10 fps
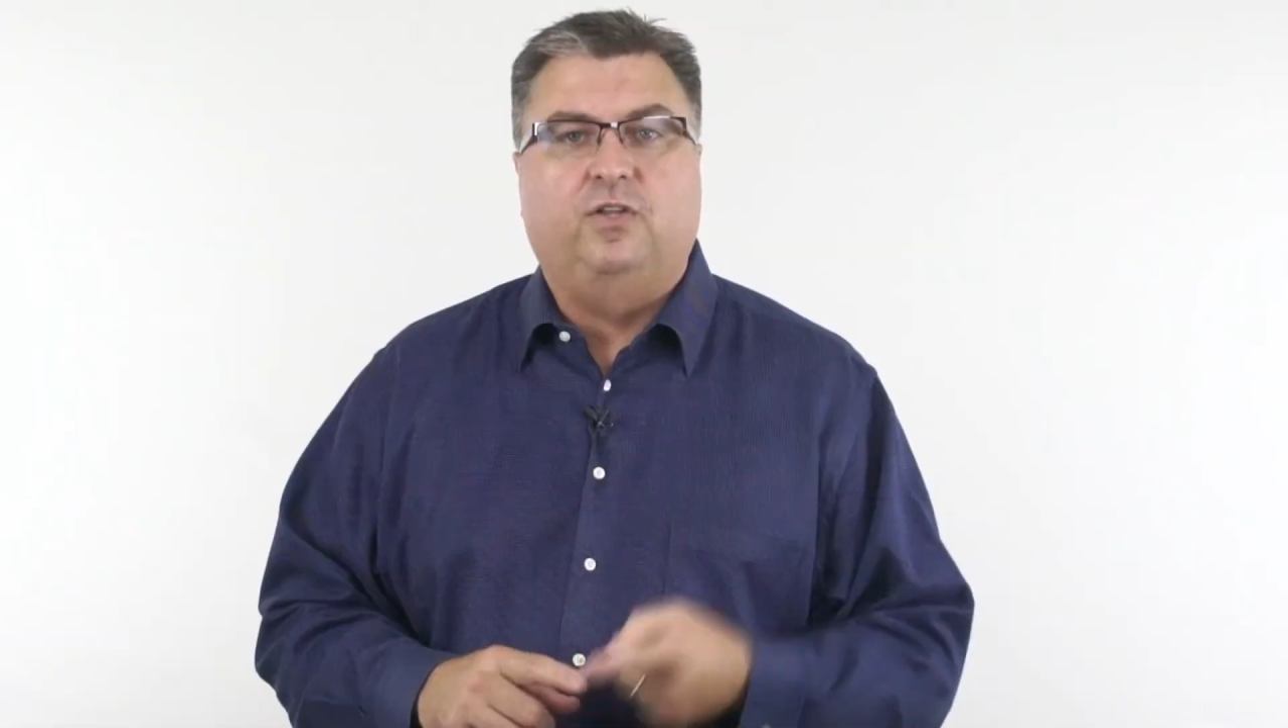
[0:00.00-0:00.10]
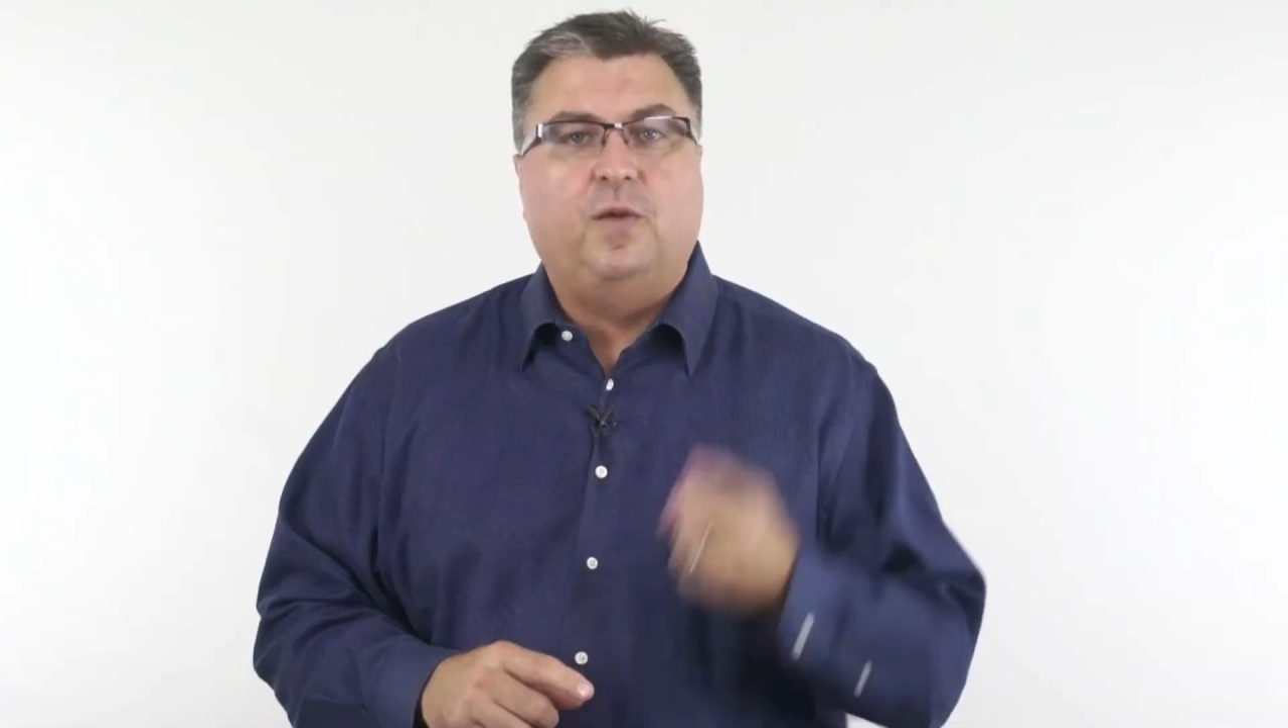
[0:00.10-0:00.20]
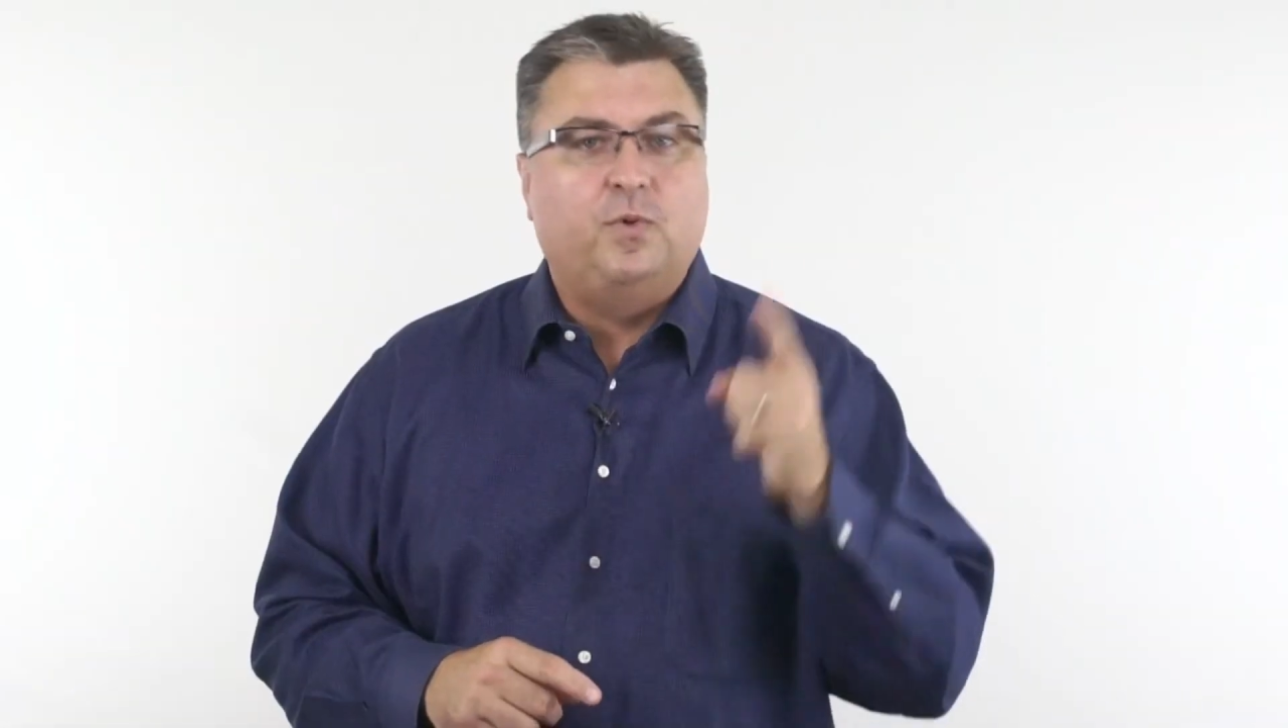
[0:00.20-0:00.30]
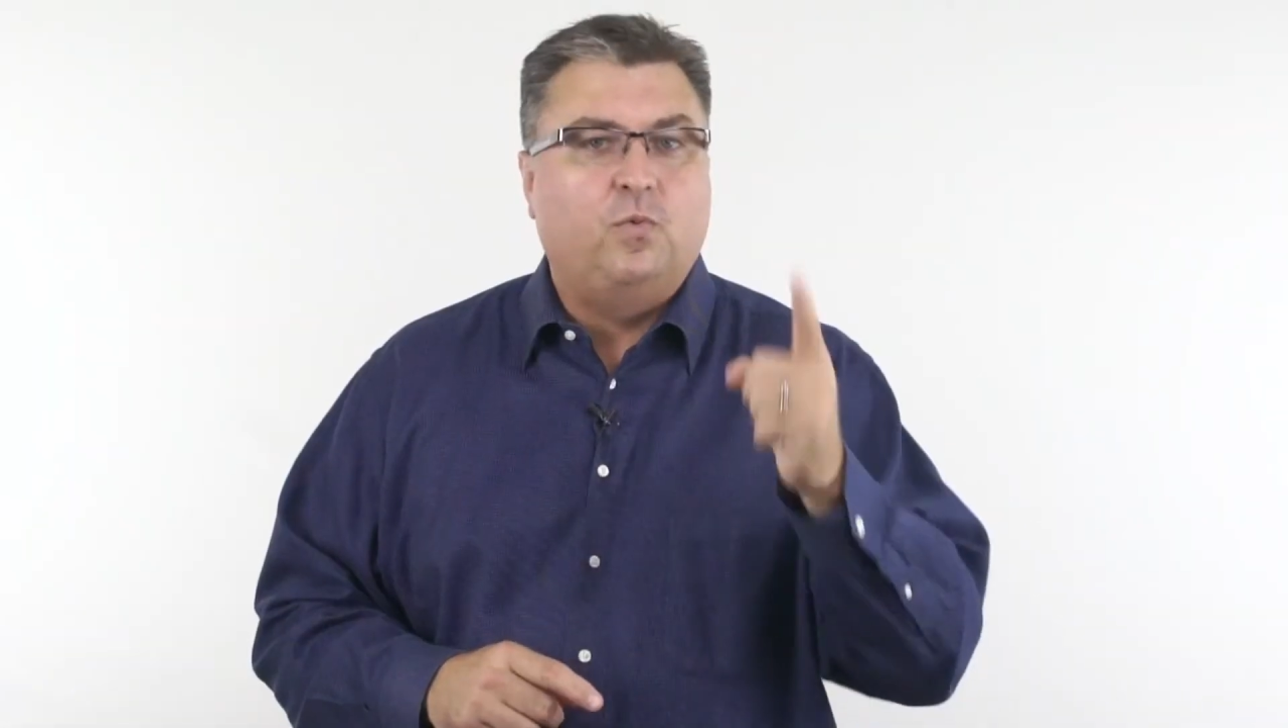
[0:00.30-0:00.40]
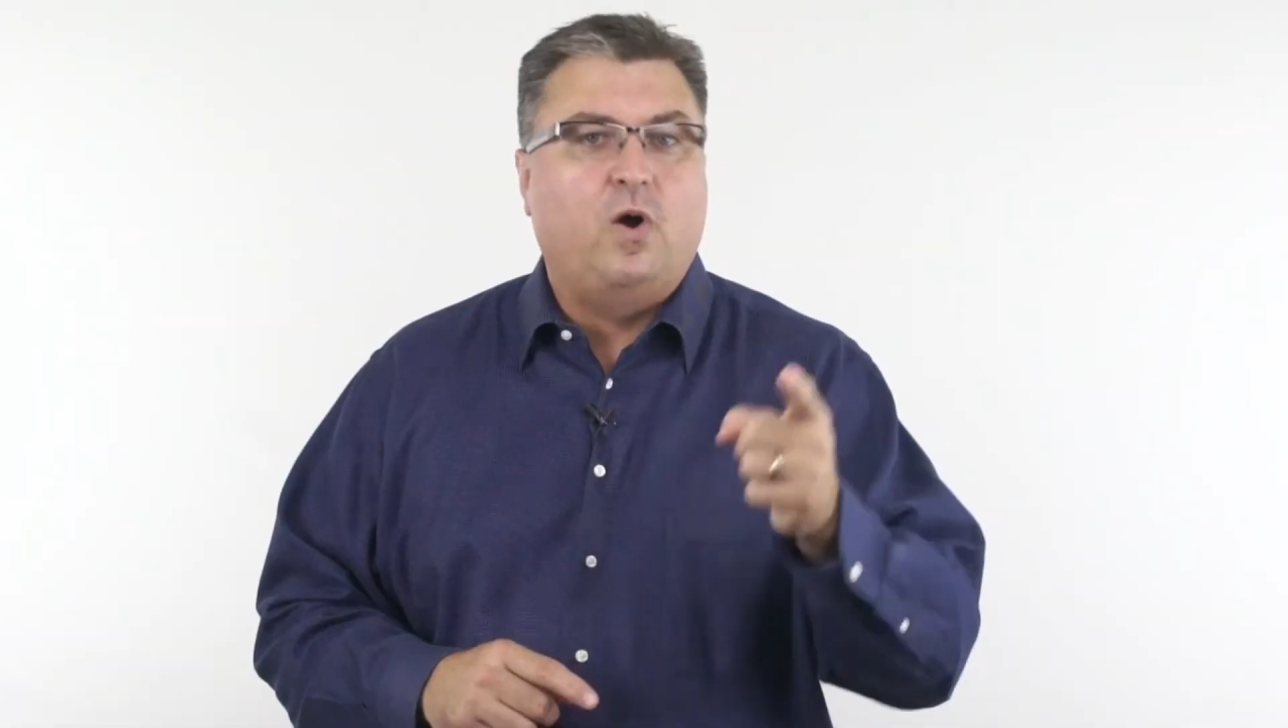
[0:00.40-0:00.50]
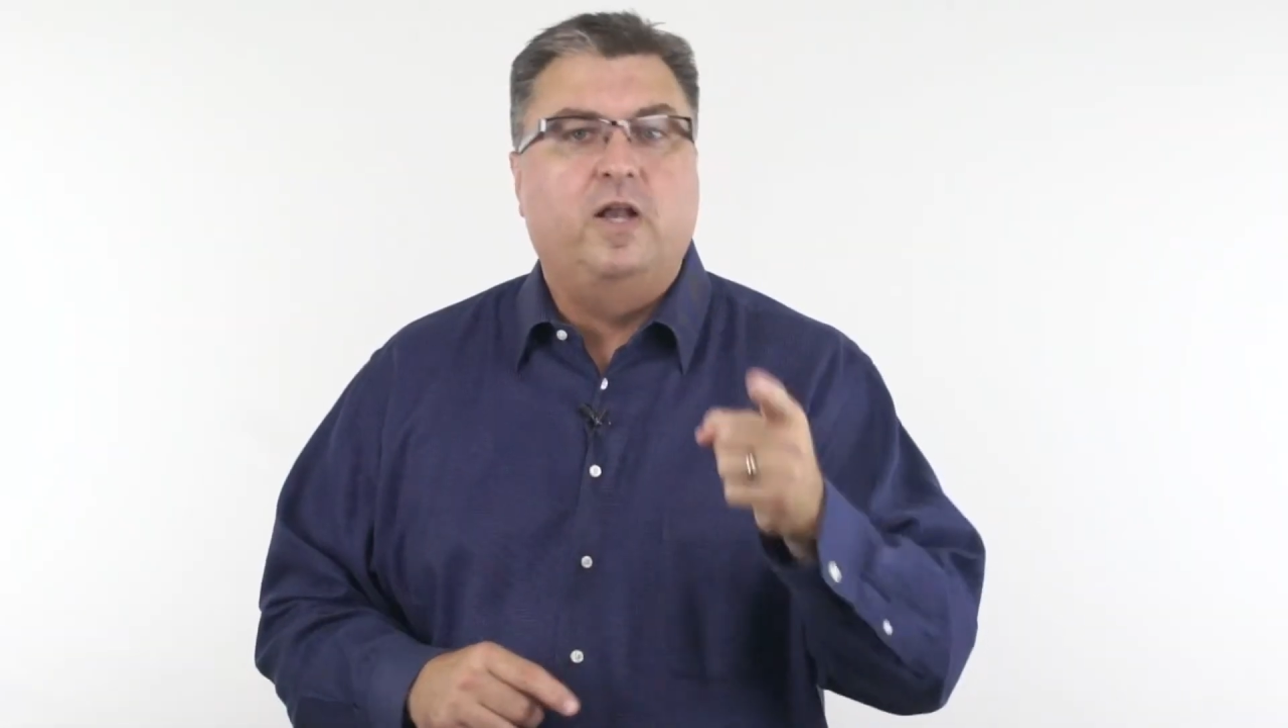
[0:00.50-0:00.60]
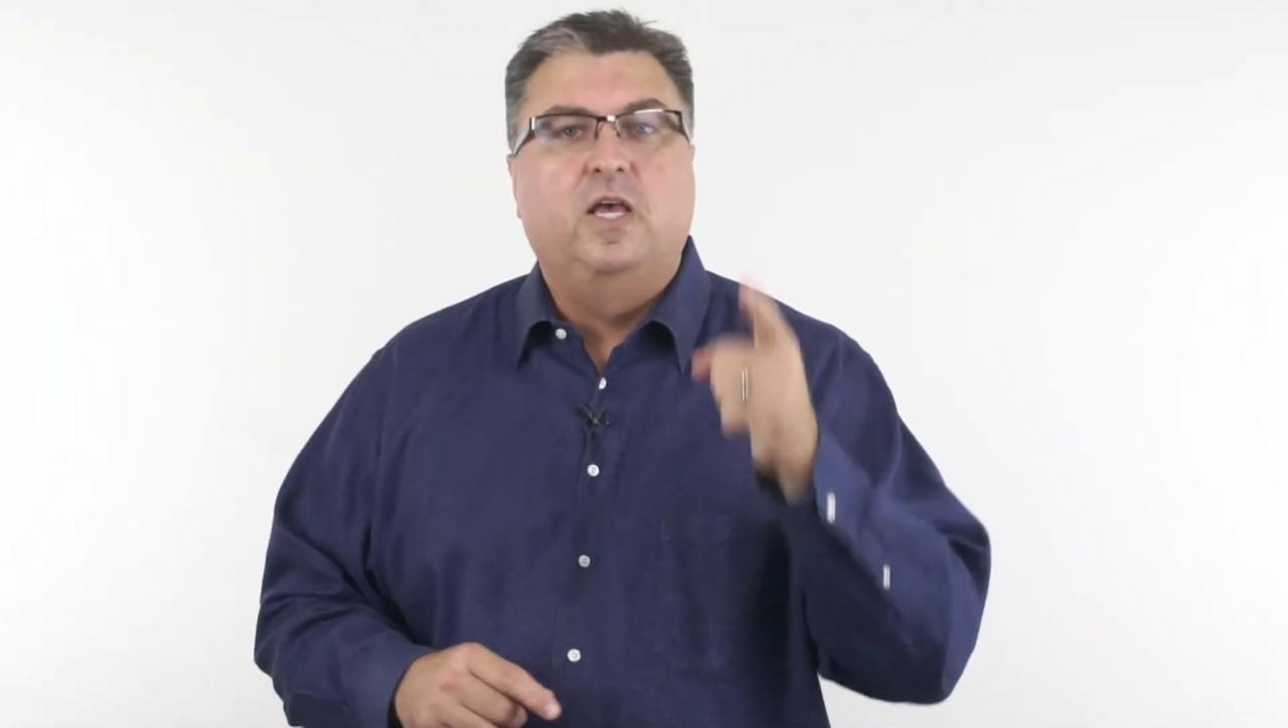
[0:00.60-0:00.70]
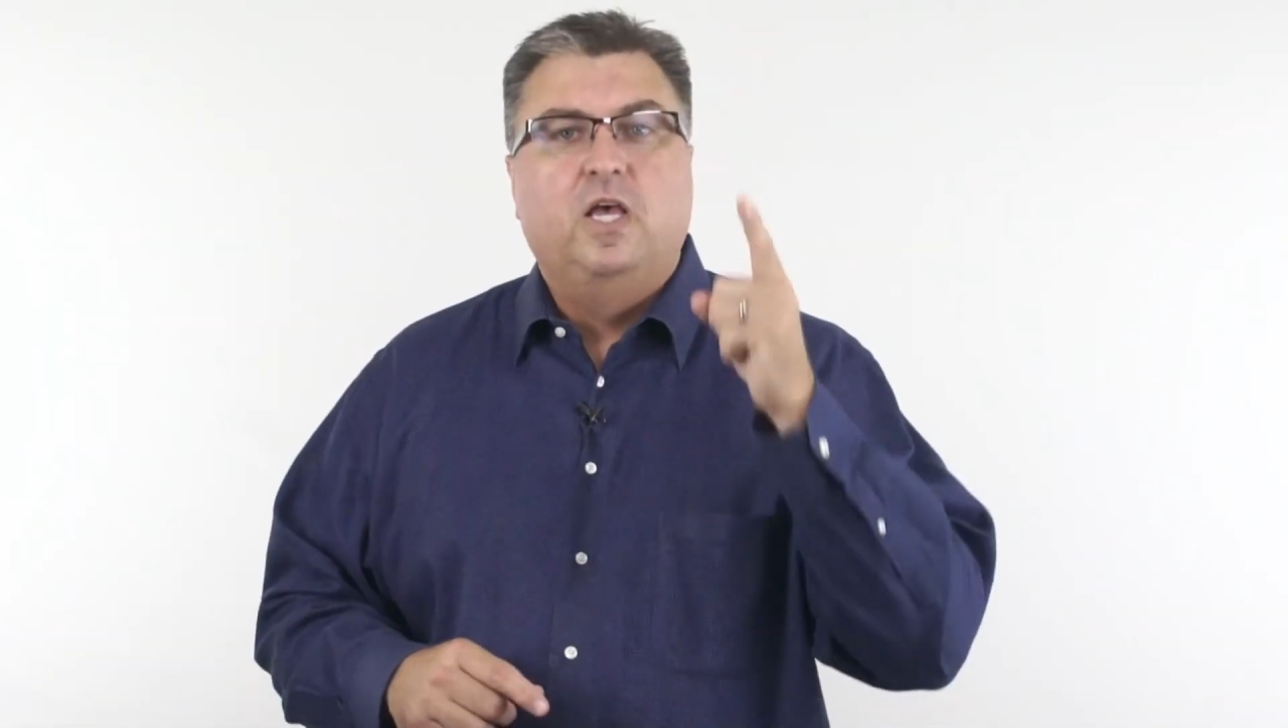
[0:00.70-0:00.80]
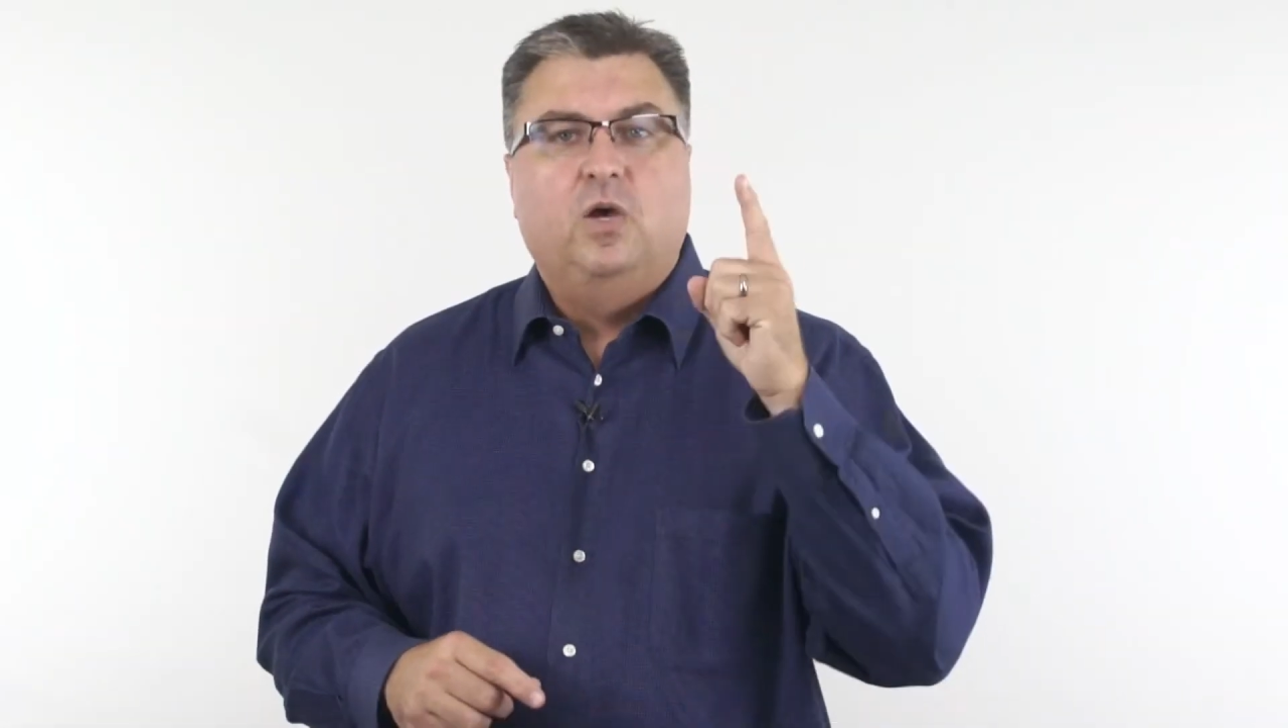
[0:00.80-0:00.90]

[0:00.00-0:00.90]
number 1,